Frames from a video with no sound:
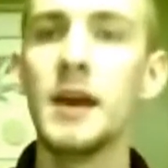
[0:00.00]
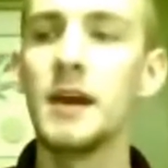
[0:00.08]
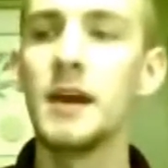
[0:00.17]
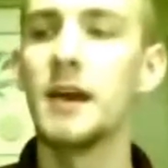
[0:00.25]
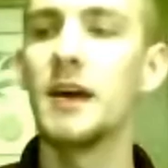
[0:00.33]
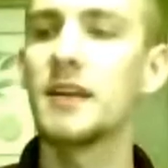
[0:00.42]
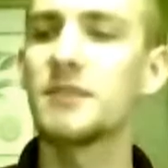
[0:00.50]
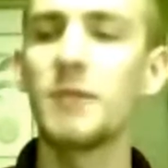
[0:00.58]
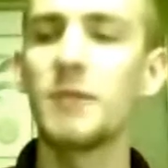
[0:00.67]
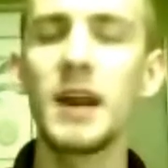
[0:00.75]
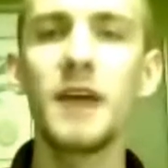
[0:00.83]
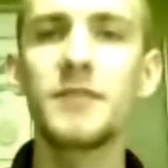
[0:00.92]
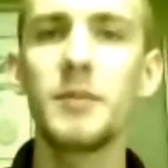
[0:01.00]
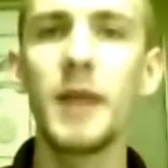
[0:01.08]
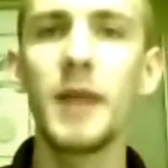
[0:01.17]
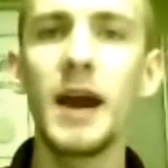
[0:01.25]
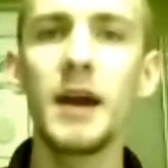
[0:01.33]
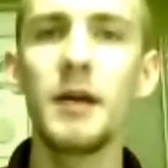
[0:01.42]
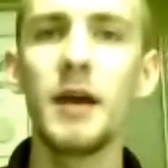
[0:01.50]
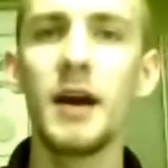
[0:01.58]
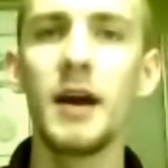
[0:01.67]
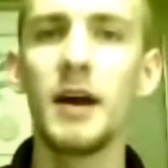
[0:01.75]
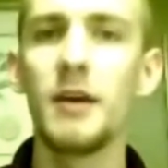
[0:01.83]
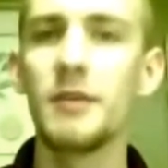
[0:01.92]
So right off the bat,
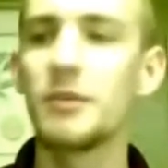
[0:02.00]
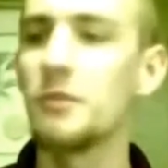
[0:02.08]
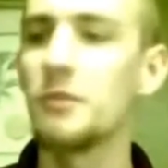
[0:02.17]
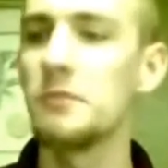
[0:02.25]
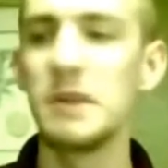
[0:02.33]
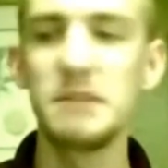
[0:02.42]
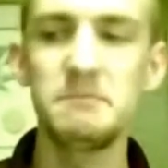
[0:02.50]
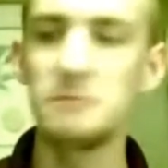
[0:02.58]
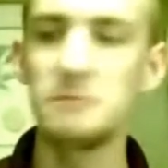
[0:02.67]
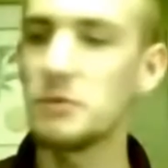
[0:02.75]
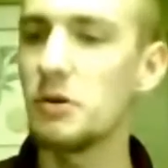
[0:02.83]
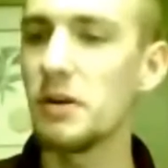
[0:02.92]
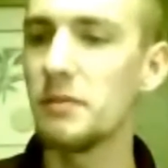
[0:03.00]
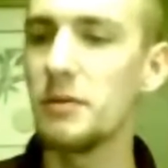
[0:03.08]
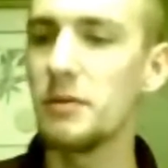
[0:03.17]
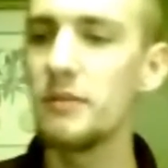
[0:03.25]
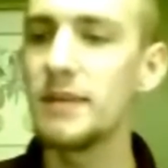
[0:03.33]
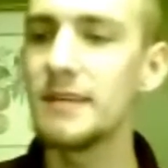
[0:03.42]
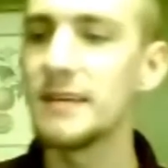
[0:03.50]
we go into the movie.